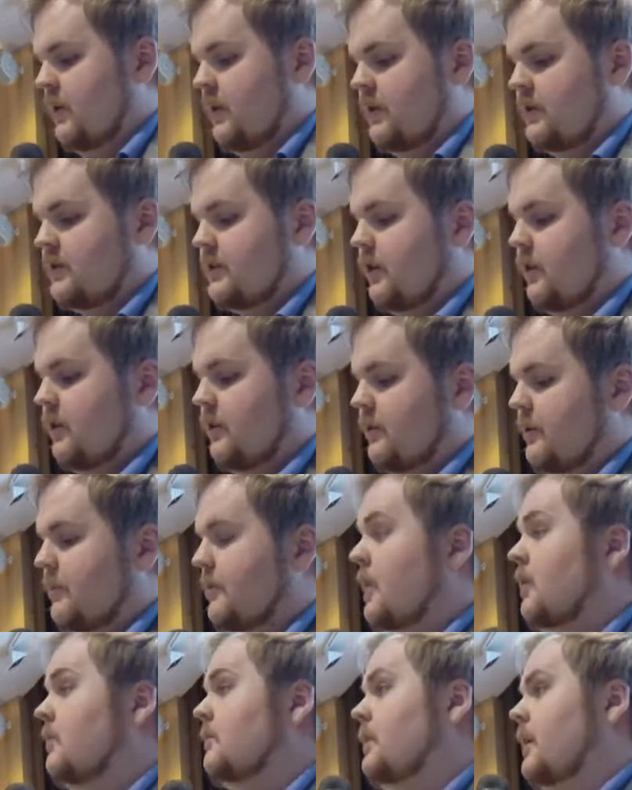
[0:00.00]
So the
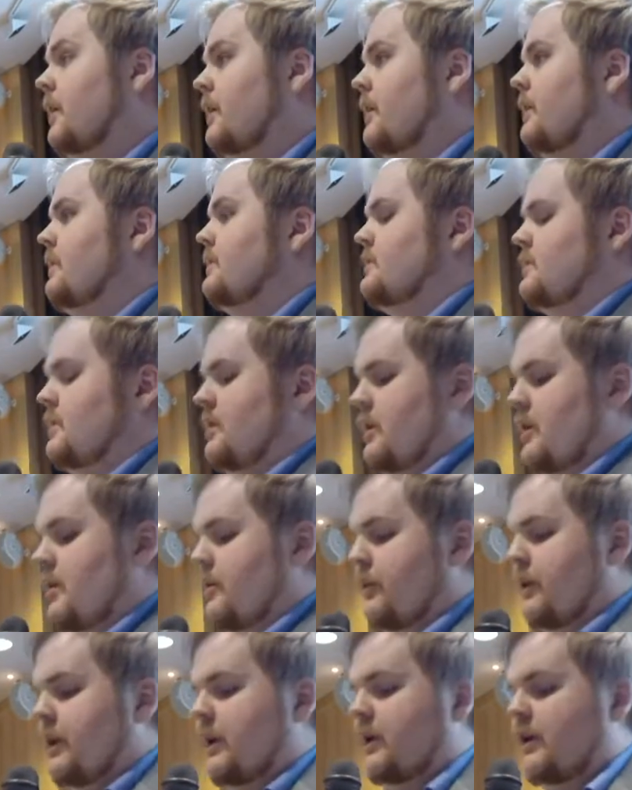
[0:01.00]
bottom line is
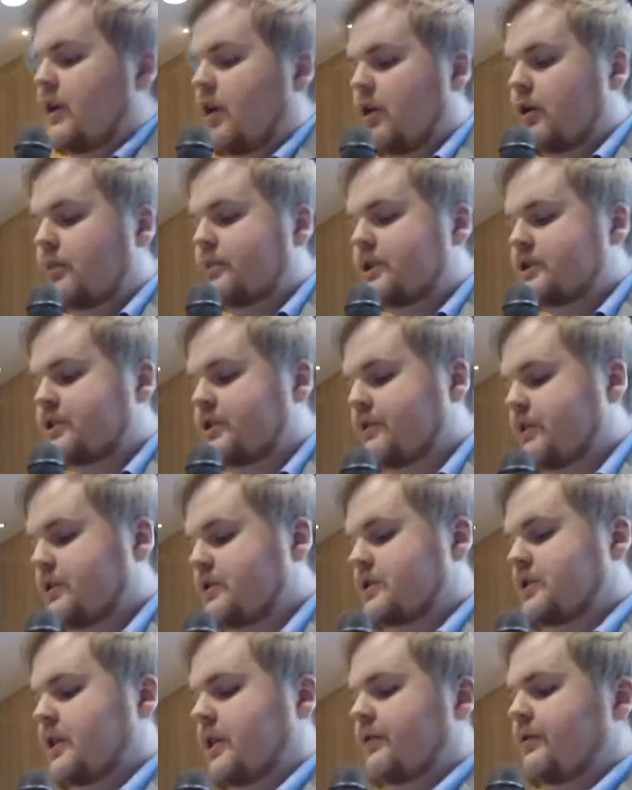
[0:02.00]
we need a whole bunch of new
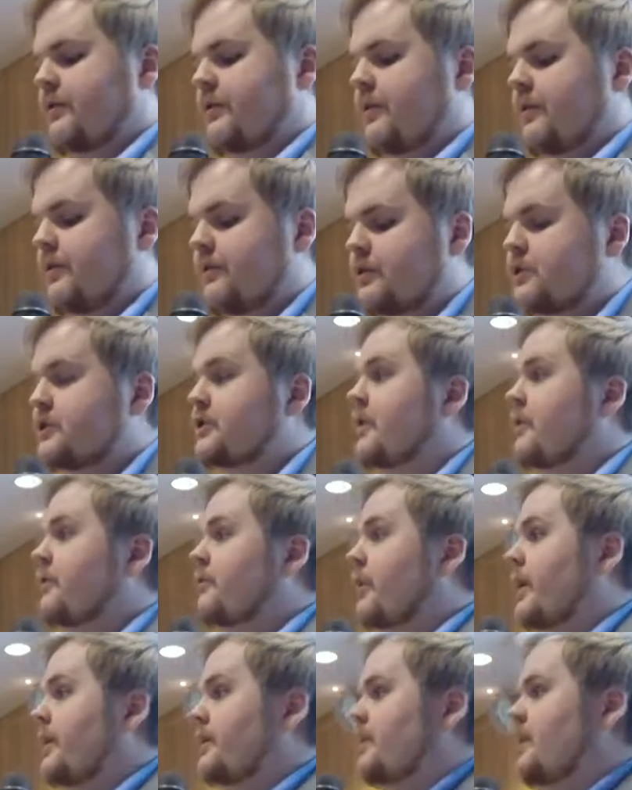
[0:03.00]
stuff for shared
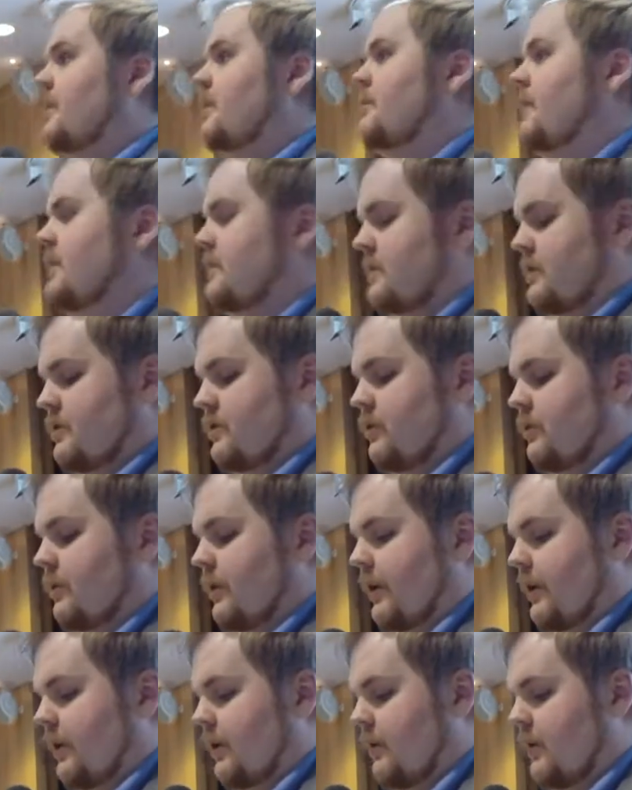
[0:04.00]
write databases to
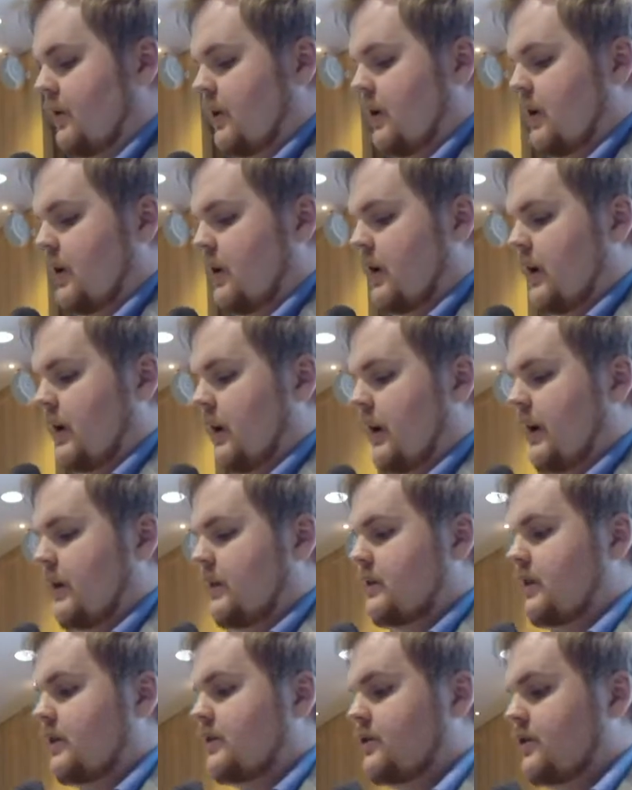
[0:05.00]
work. And
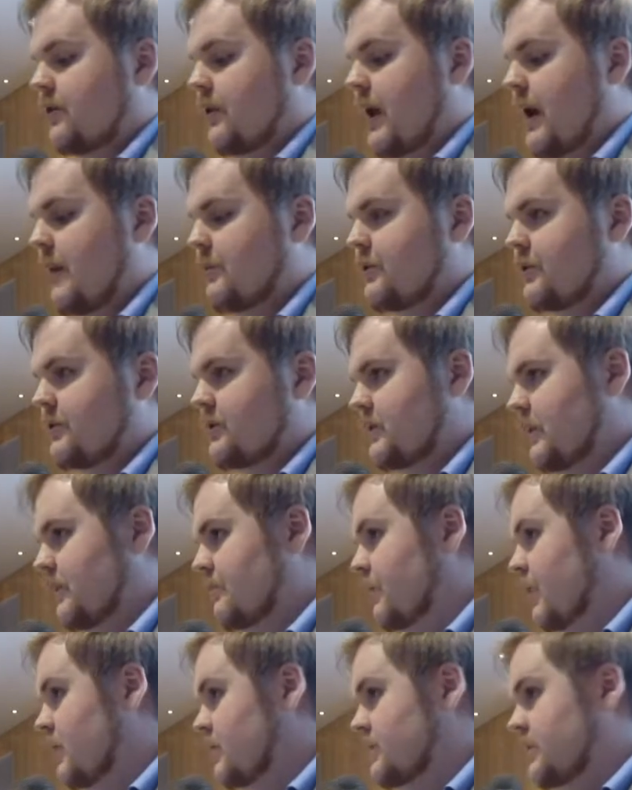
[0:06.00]
it just so happens that
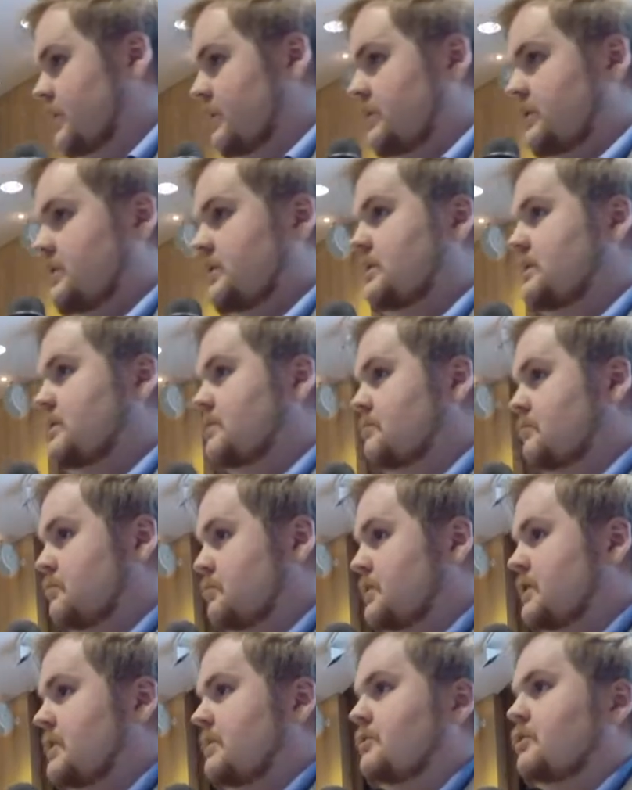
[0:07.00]
blockchains
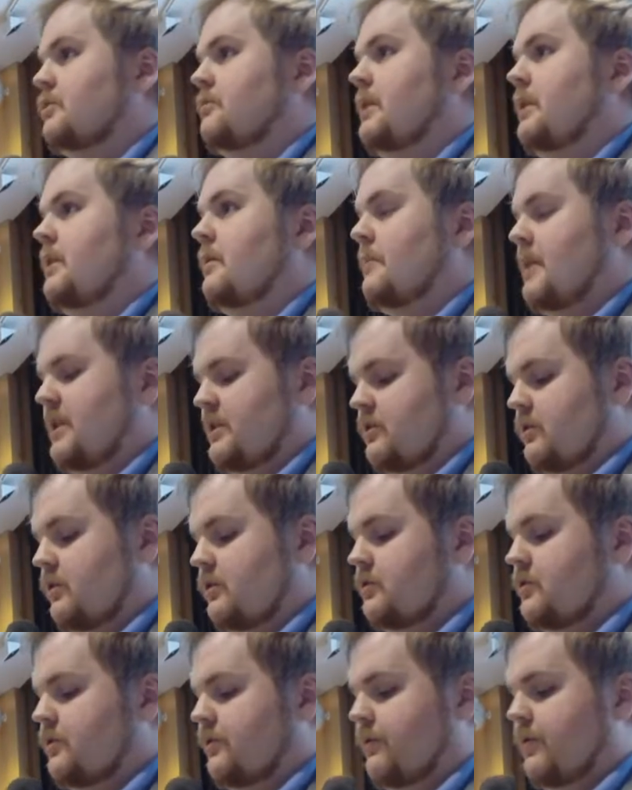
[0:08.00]
seems to be the best
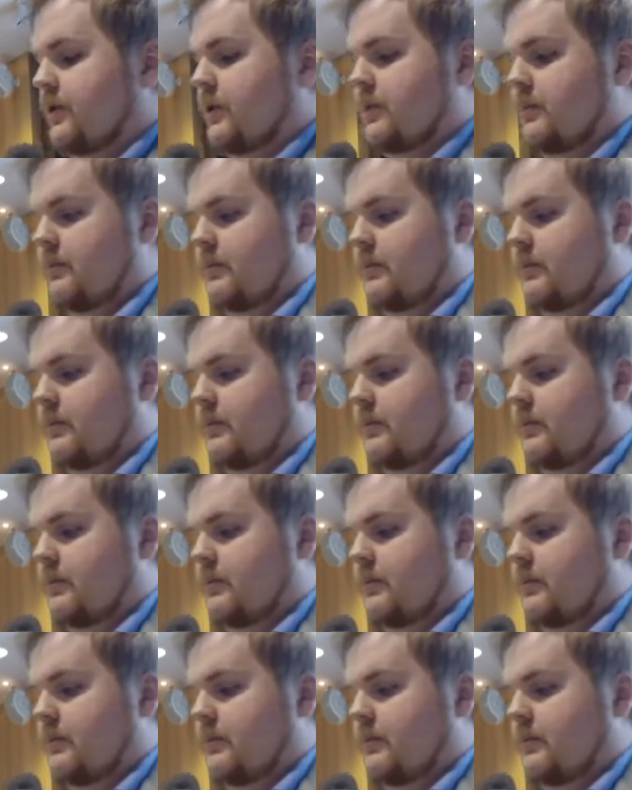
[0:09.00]
solution for it.